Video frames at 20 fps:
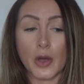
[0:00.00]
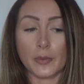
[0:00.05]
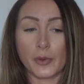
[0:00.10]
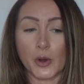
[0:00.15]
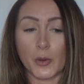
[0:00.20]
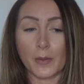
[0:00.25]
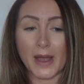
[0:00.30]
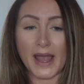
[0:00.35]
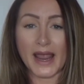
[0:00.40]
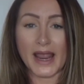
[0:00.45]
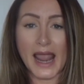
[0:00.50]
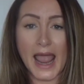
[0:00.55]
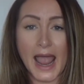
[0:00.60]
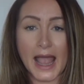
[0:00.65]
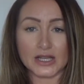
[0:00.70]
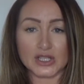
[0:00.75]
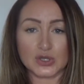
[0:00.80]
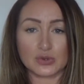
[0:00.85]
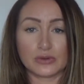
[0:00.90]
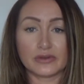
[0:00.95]
but my
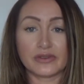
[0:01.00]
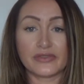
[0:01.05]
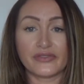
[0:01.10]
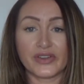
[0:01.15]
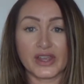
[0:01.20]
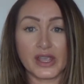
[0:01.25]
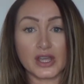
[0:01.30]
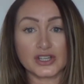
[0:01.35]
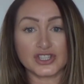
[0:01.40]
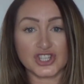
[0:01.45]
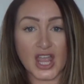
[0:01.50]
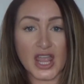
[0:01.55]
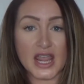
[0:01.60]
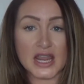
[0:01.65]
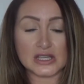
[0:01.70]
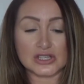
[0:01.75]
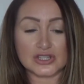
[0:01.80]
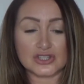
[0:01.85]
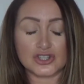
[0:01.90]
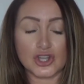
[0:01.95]
actual figure changed,